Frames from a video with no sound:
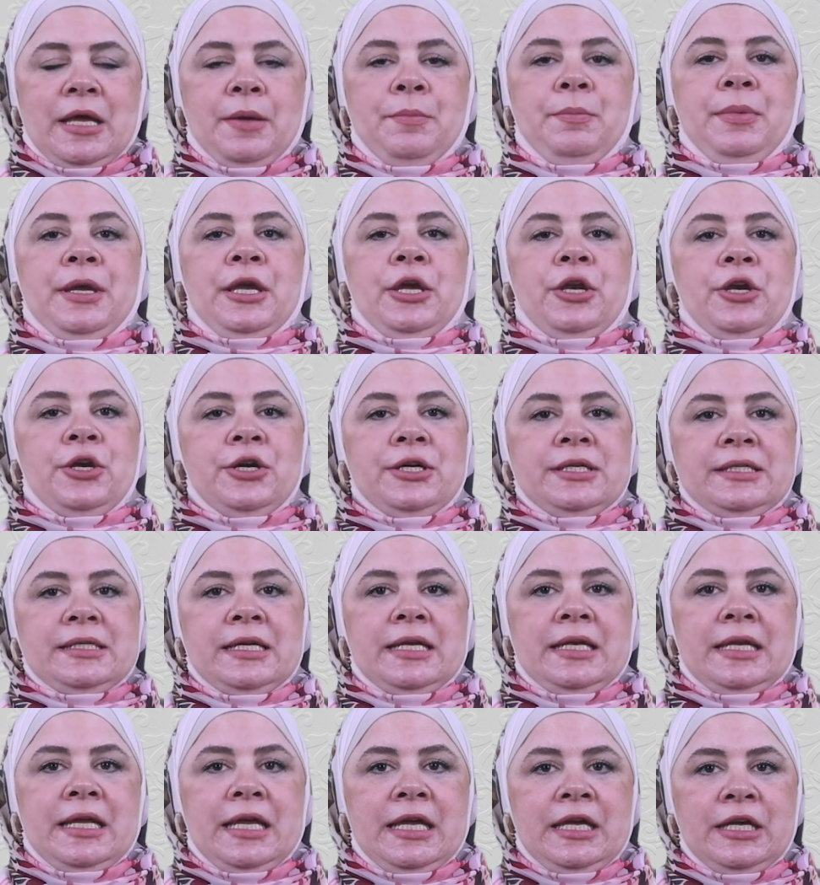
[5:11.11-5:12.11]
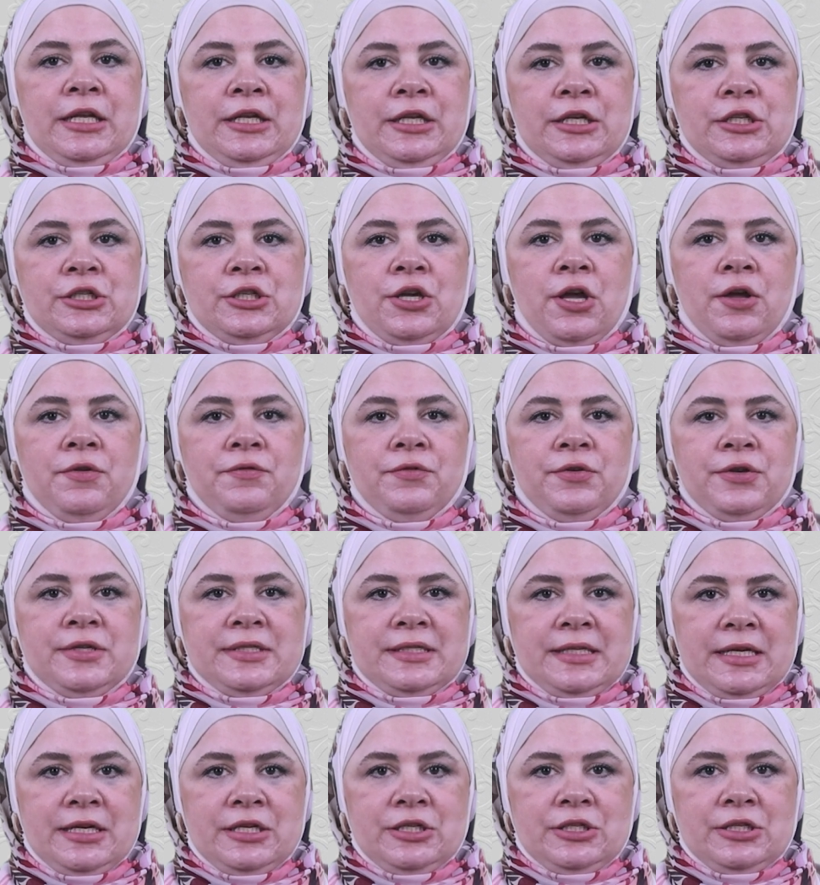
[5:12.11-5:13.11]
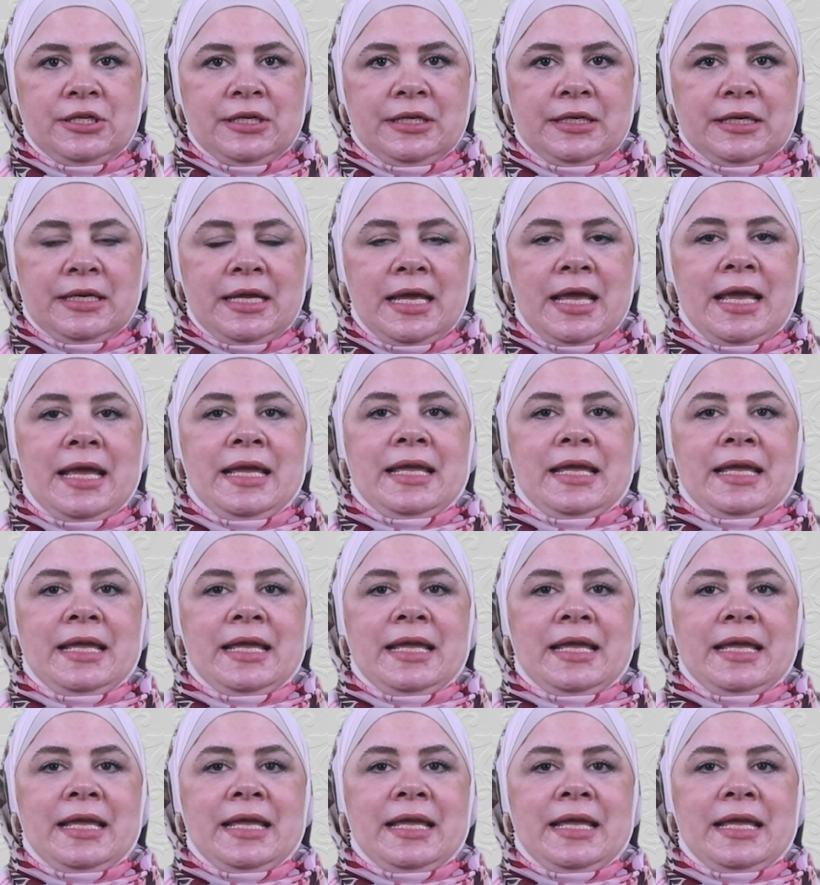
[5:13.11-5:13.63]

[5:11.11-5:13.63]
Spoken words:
beginners in English conversation